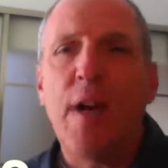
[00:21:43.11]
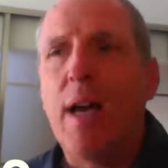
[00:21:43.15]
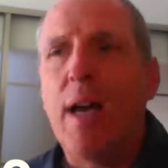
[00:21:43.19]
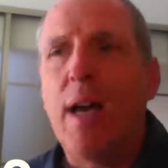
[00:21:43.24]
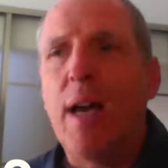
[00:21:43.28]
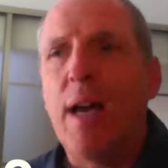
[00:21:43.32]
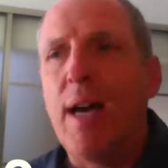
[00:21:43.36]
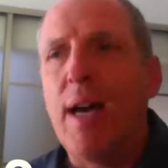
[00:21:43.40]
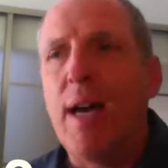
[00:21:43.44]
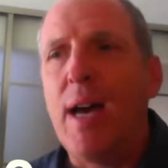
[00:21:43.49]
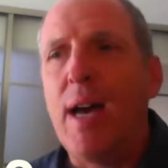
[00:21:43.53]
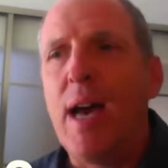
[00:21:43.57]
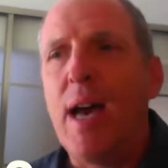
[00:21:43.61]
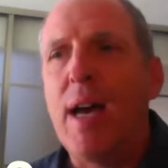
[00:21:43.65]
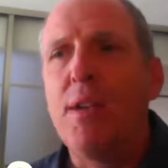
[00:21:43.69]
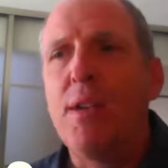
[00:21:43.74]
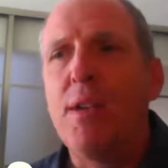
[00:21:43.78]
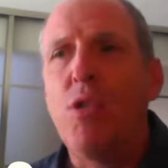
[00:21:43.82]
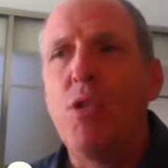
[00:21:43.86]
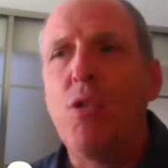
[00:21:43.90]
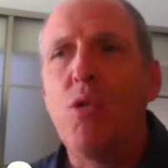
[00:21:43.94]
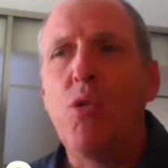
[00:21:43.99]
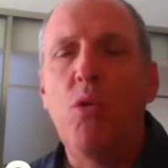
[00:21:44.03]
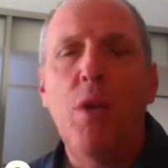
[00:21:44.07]
A
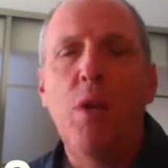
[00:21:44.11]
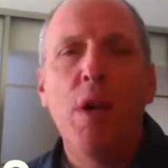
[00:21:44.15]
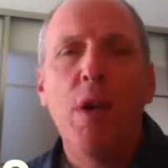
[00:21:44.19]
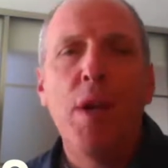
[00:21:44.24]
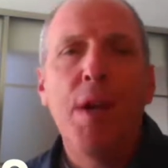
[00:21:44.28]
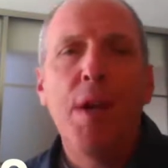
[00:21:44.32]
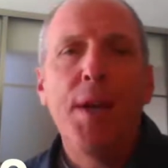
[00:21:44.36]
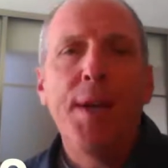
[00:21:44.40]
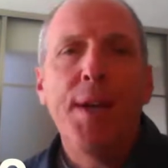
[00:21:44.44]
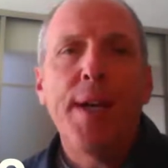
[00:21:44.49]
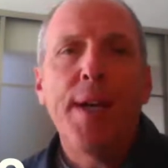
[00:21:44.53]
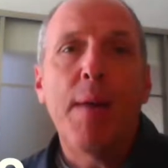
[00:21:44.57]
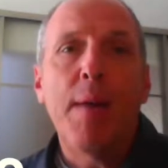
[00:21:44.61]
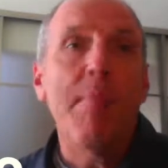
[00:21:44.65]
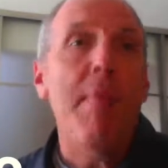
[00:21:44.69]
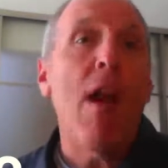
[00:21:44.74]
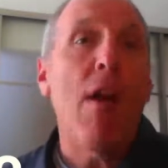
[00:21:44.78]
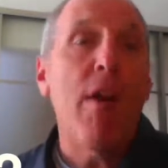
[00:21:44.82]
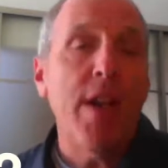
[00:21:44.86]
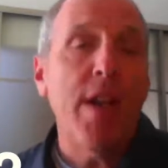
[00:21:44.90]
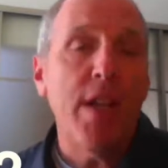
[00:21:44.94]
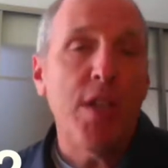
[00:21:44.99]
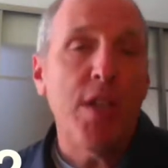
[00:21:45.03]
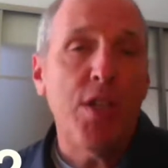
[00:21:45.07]

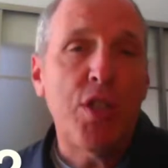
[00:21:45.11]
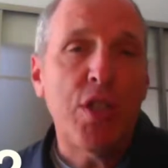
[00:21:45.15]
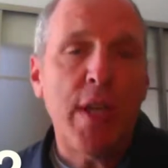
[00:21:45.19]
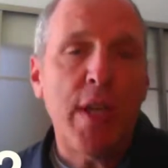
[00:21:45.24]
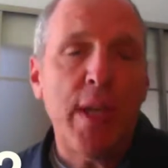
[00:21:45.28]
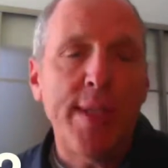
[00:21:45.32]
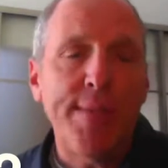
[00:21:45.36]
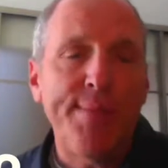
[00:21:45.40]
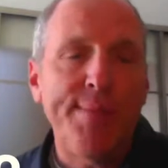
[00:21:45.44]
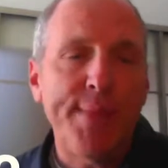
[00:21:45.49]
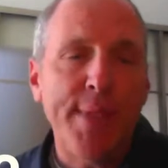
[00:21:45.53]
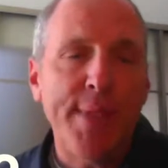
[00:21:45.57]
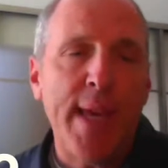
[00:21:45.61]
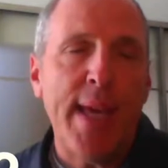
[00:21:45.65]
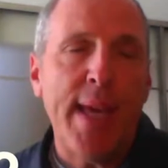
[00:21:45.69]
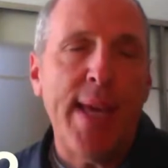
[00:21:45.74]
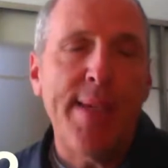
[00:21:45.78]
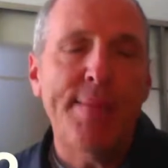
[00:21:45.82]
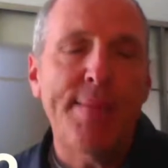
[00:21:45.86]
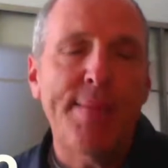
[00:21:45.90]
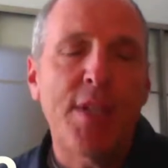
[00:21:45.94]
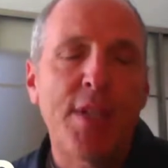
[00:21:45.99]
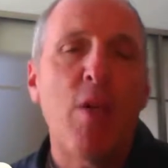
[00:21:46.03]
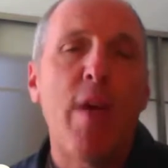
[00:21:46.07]
marriage
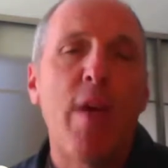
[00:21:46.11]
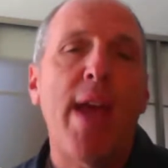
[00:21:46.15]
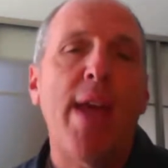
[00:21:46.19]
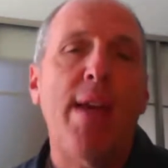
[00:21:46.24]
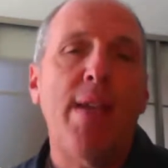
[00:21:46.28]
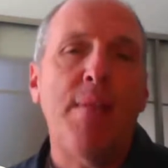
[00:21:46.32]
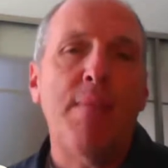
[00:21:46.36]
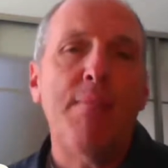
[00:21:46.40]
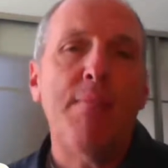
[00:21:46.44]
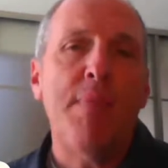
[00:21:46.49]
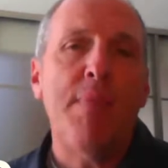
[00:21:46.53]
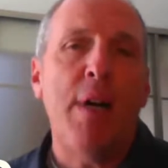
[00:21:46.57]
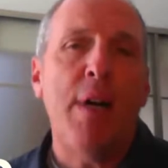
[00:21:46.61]
can create